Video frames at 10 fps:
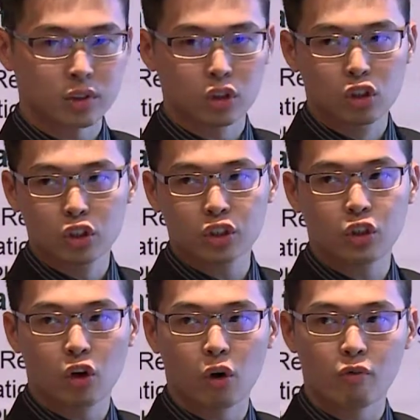you lose
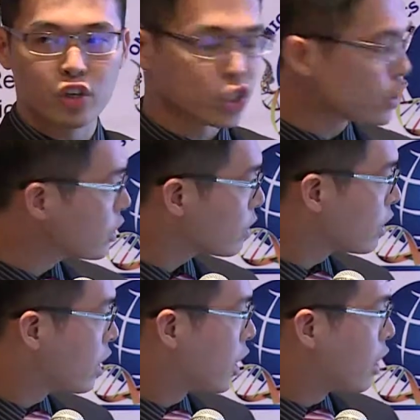your vision.
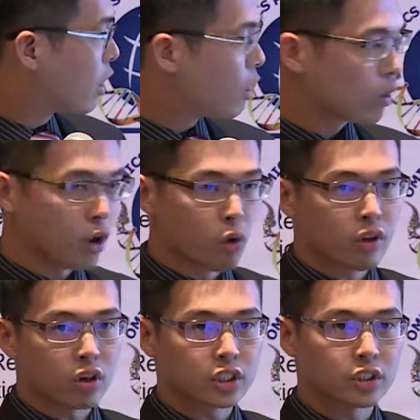The
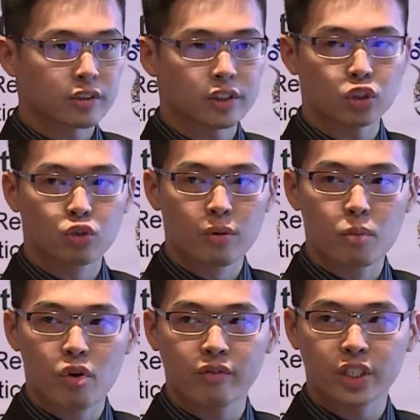only alternative is to
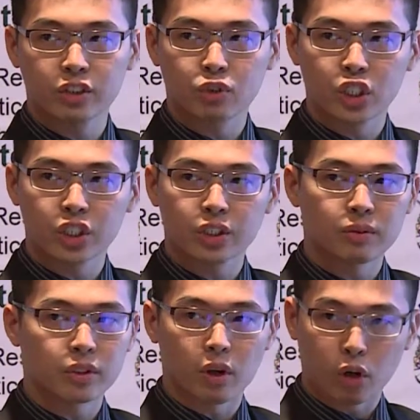remove this
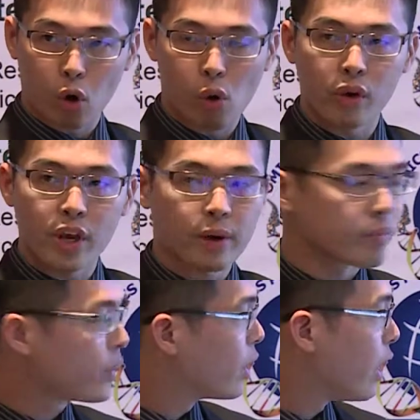region, the cornea,
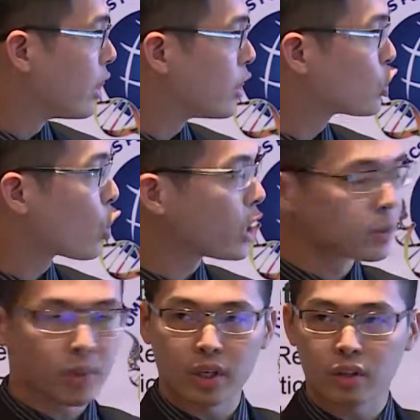and then
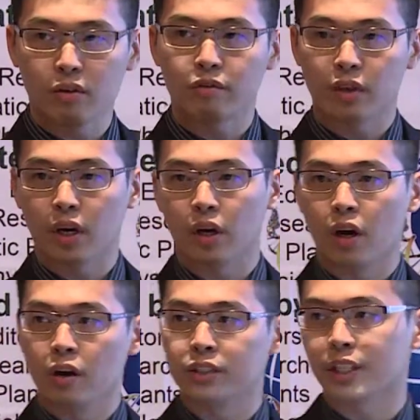transplant it with the
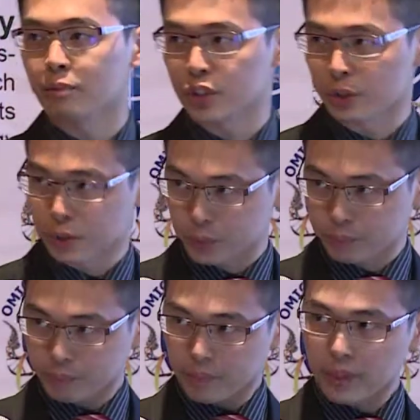stem cells.
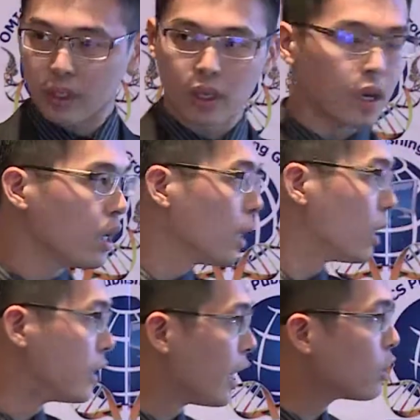
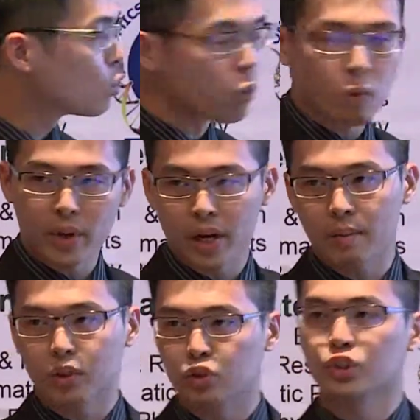Then you will be able to